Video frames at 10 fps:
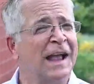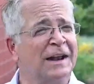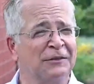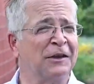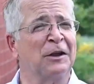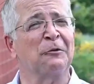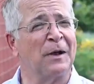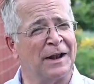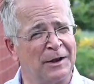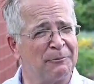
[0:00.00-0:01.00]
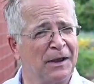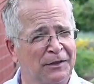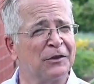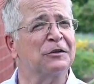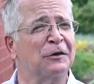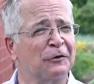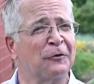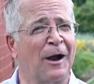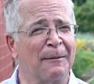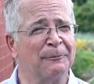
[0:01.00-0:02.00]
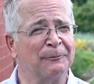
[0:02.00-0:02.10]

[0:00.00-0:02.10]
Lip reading: and he's getting ready to pick this year's crop.